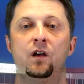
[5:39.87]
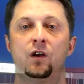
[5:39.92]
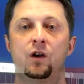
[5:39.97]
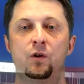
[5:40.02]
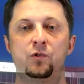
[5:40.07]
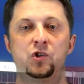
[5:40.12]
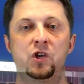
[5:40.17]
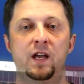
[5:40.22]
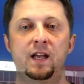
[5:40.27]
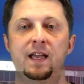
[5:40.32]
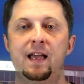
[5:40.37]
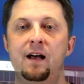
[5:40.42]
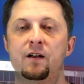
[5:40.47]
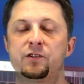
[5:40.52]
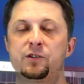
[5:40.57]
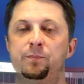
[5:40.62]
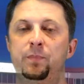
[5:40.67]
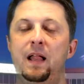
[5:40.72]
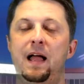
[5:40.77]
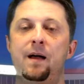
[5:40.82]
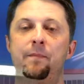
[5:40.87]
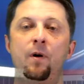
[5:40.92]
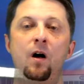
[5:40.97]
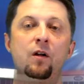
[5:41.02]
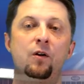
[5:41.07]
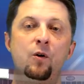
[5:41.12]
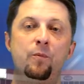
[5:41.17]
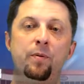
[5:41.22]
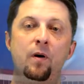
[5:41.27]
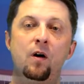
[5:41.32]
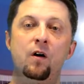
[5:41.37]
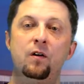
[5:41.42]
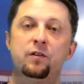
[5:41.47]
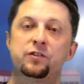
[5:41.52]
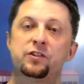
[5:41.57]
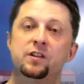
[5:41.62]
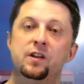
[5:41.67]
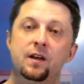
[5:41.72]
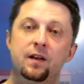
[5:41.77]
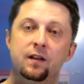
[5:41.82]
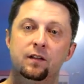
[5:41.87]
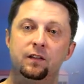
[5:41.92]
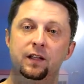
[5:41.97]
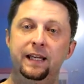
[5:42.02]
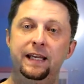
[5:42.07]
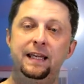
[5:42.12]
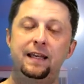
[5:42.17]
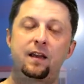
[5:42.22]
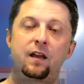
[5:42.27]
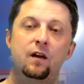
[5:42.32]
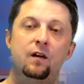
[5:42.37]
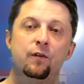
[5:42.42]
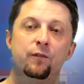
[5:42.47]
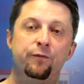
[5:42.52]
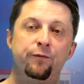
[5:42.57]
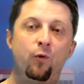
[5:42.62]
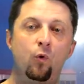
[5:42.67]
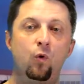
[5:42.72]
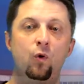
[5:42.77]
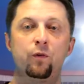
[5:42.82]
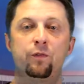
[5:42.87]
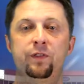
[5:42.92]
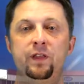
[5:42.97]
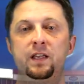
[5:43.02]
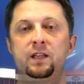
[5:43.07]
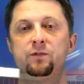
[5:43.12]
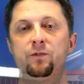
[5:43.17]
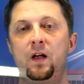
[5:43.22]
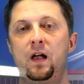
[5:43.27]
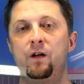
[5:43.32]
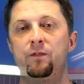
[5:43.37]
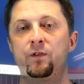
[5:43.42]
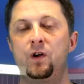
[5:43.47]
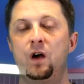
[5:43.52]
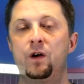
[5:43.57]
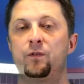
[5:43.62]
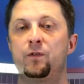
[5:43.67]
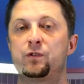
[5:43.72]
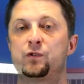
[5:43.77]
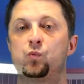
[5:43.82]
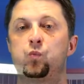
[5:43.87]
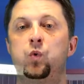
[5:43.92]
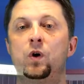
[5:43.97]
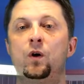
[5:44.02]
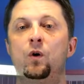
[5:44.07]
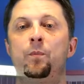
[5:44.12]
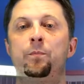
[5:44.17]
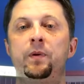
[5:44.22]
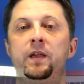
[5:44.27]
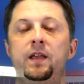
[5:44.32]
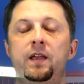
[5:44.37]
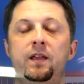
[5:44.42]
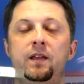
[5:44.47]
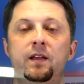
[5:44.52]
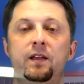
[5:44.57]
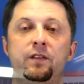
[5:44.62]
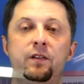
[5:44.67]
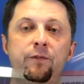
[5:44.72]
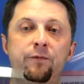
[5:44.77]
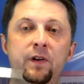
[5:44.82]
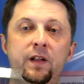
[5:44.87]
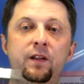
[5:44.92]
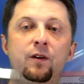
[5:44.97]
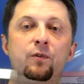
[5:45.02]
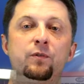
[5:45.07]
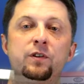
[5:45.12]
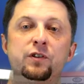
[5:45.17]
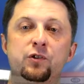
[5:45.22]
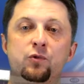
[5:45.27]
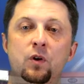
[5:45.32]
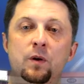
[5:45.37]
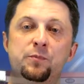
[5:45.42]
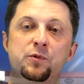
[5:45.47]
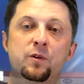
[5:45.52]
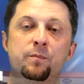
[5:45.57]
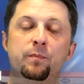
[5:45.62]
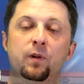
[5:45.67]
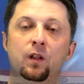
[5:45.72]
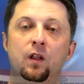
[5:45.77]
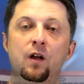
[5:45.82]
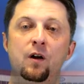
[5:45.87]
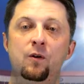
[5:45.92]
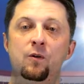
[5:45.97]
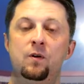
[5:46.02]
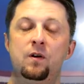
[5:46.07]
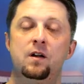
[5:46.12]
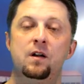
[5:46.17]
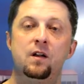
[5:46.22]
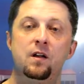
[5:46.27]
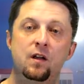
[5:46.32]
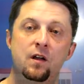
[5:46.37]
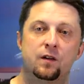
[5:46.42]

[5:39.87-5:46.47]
Go check out SPELAB Auto Parts. Link for these valve covers will be in the video description below.